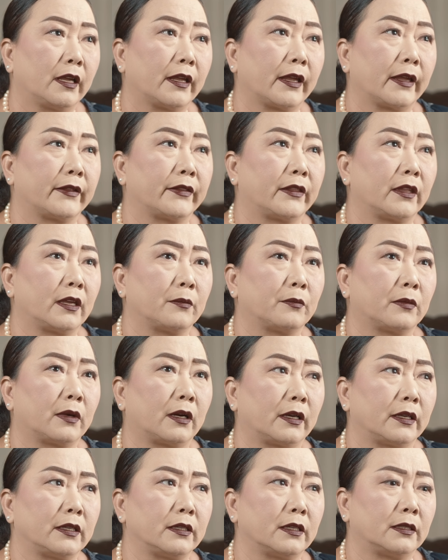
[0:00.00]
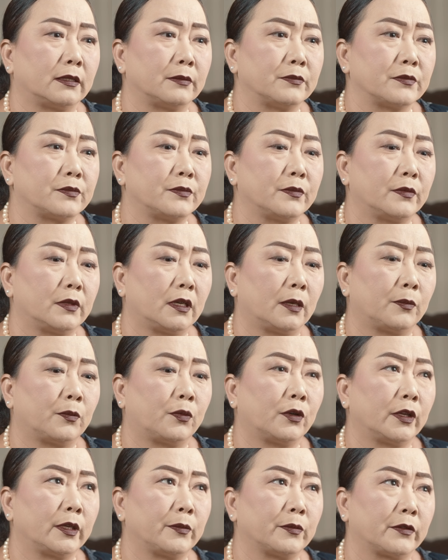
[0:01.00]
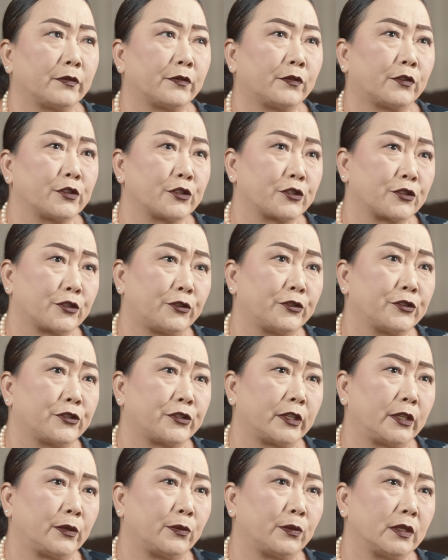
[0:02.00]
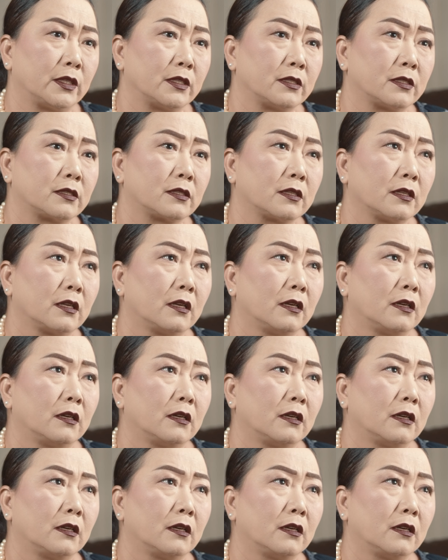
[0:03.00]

And then my appointment for surgery was